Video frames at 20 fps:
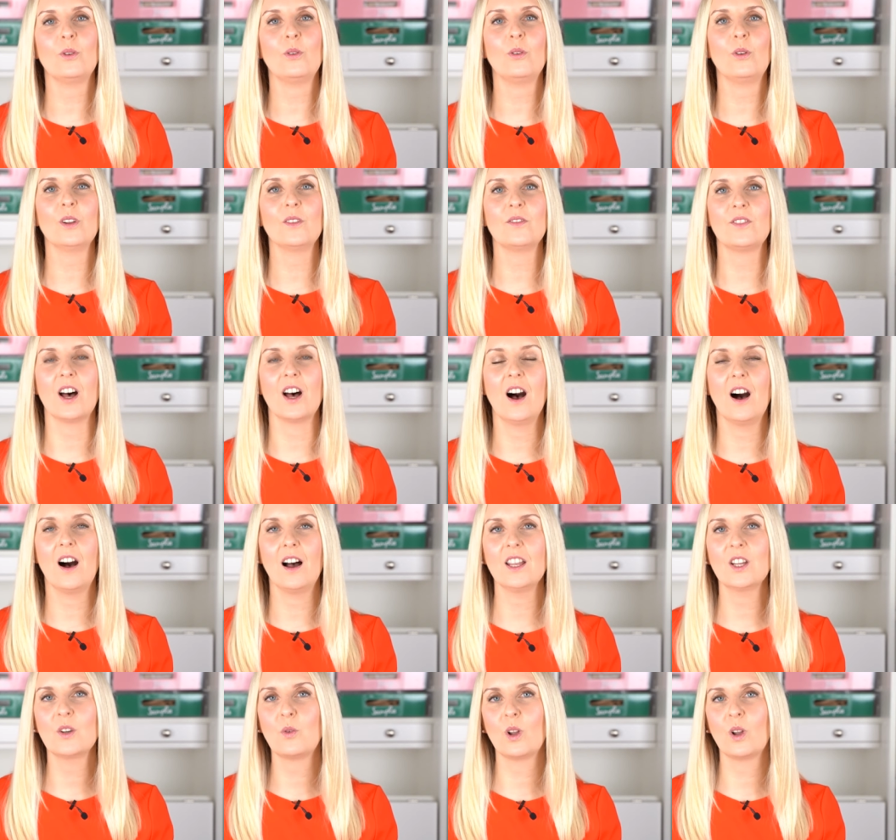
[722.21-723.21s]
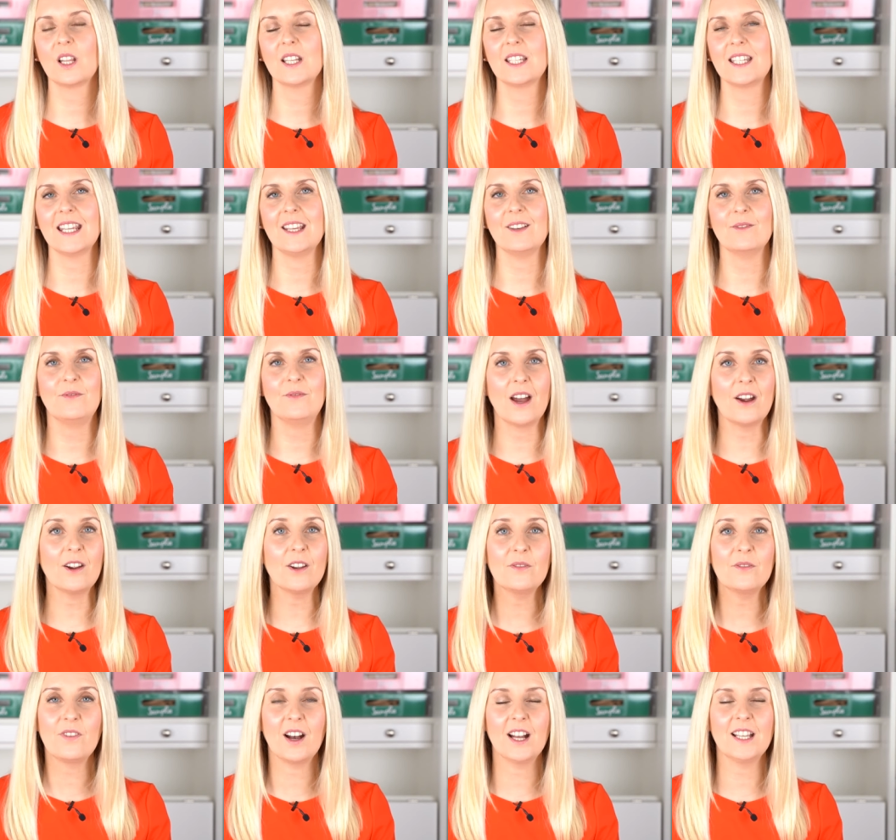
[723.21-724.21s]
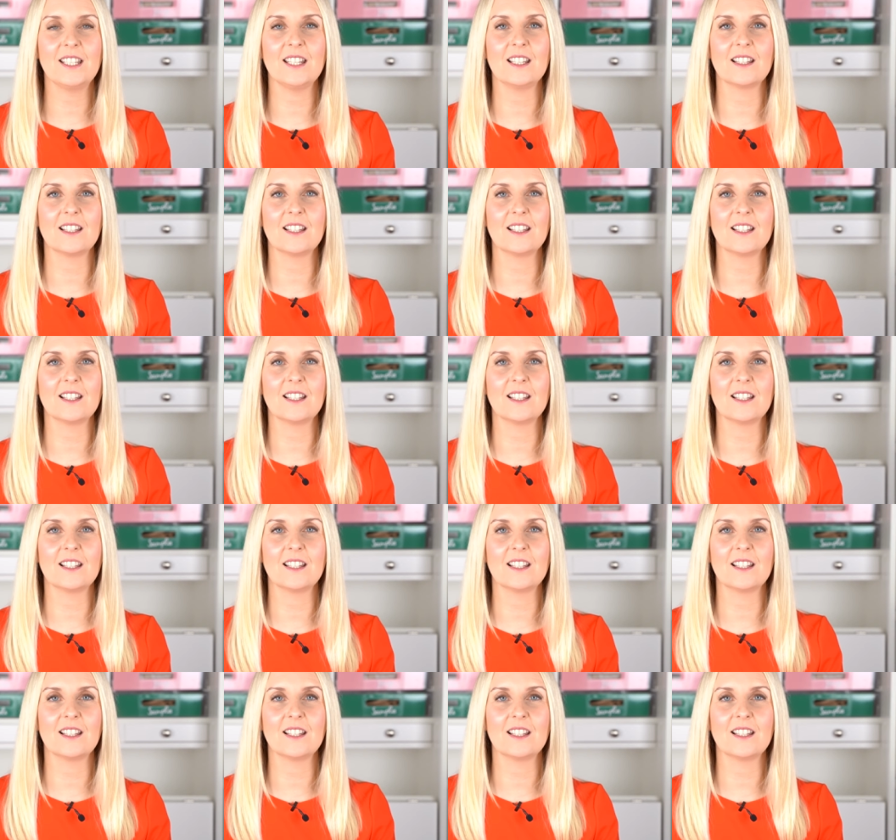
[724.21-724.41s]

all of the high quality verified